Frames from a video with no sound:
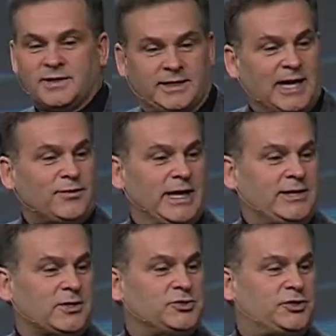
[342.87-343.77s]
the devil
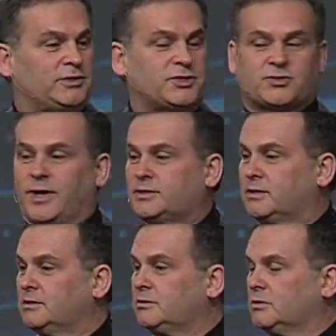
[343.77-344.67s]
entered Judas right
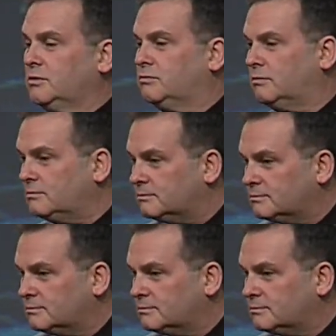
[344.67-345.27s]
there in the room.